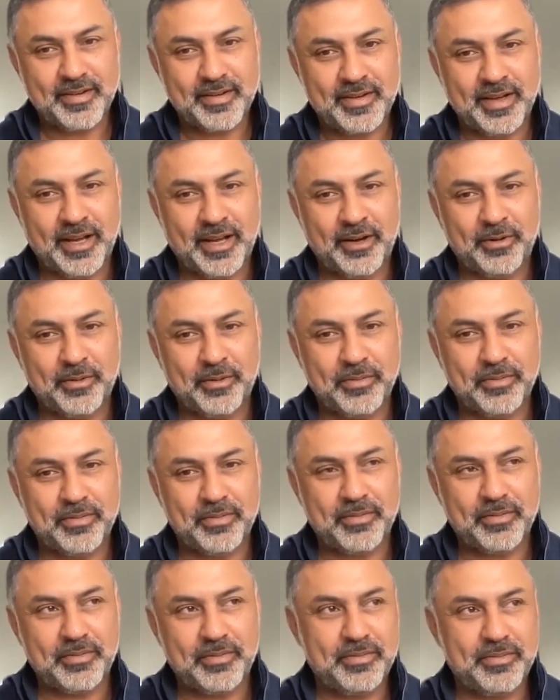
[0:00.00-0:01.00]
Now,
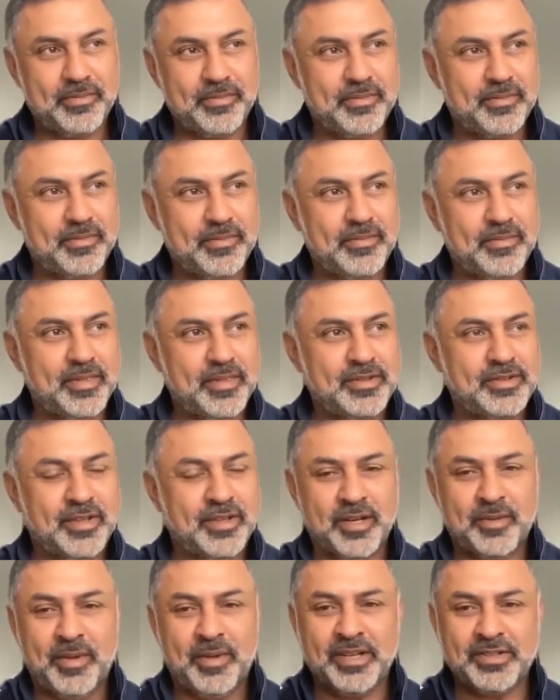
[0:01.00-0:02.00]
as you
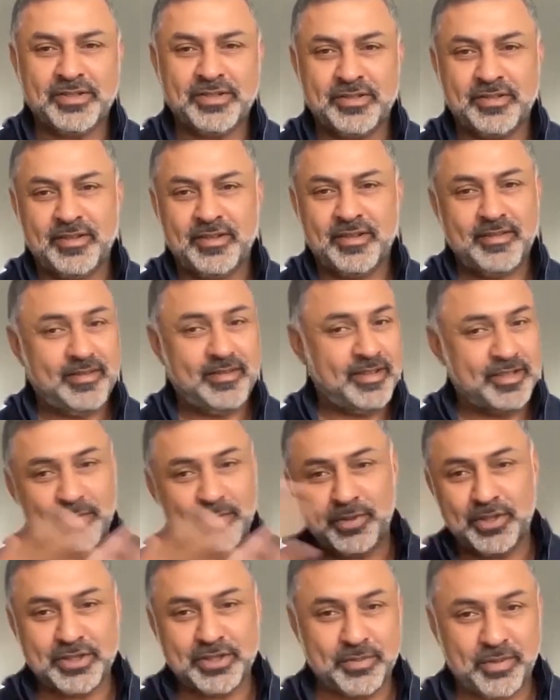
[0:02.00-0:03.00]
can imagine, there's
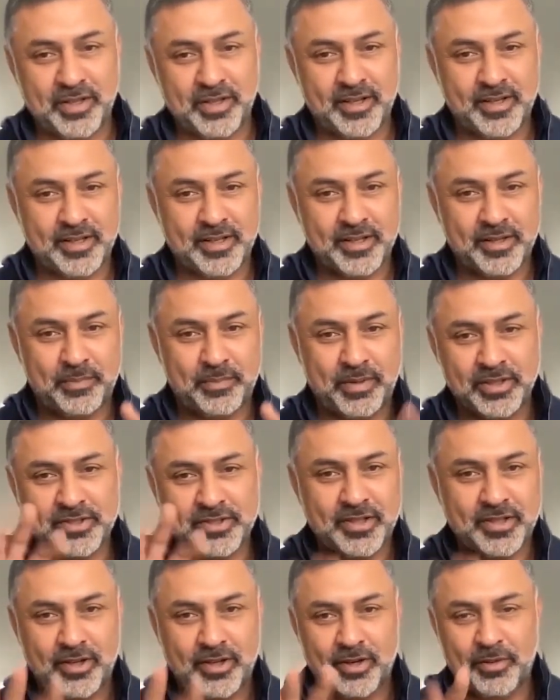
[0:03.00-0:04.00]
a possibility that the
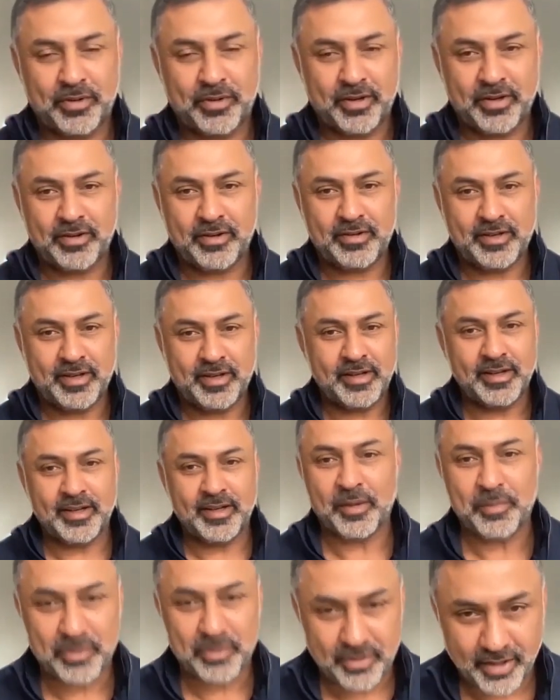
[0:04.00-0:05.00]
punch card operator didn't
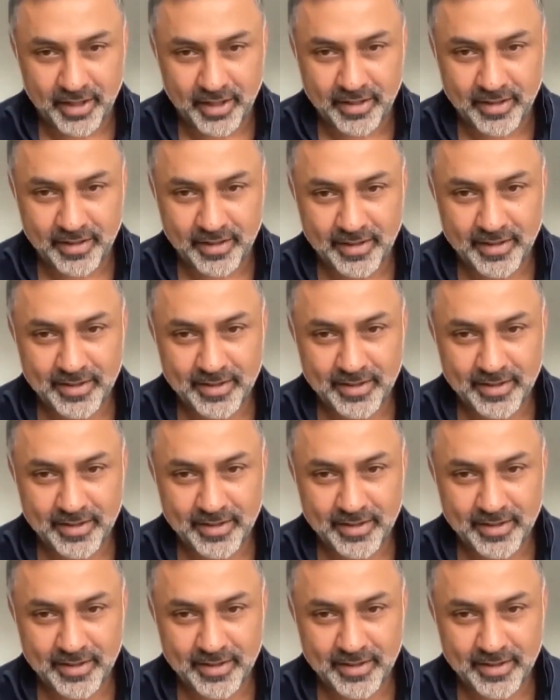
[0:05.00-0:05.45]
type it right.